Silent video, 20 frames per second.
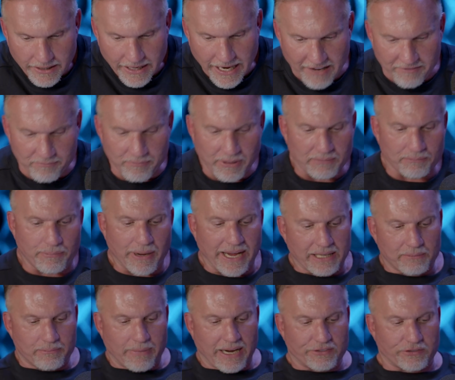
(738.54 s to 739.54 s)
have been
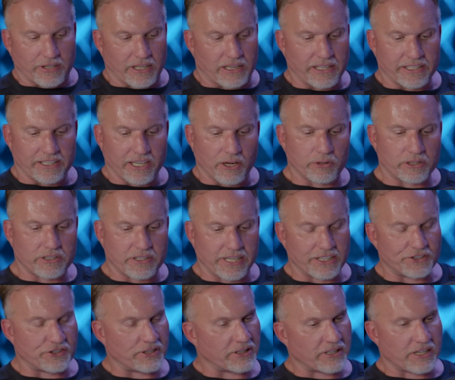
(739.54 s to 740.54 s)
paid basically no
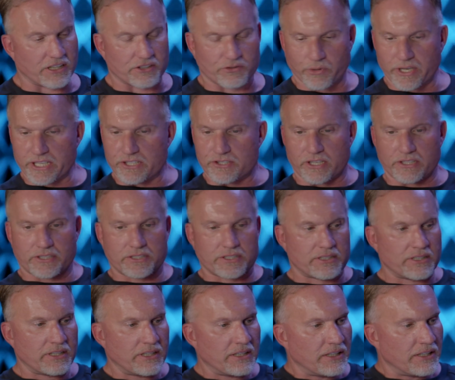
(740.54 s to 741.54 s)
attention because we just...
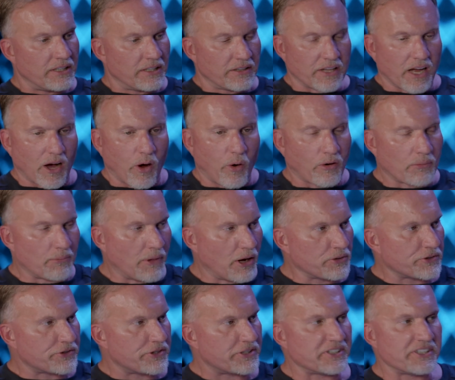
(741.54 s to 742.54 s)
The
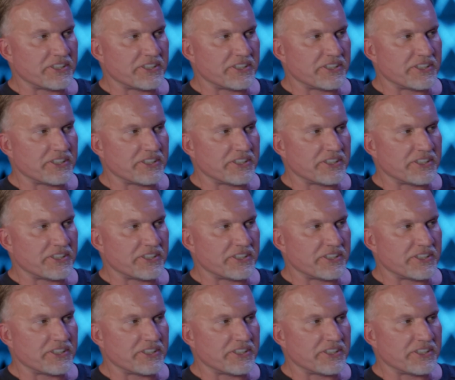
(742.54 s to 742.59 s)
hormones are